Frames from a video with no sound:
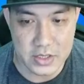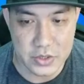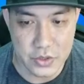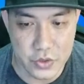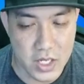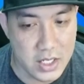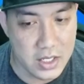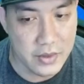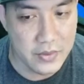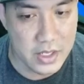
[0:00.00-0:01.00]
So you
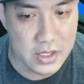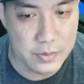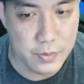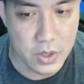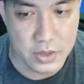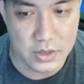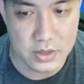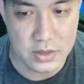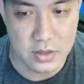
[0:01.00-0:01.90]
color this box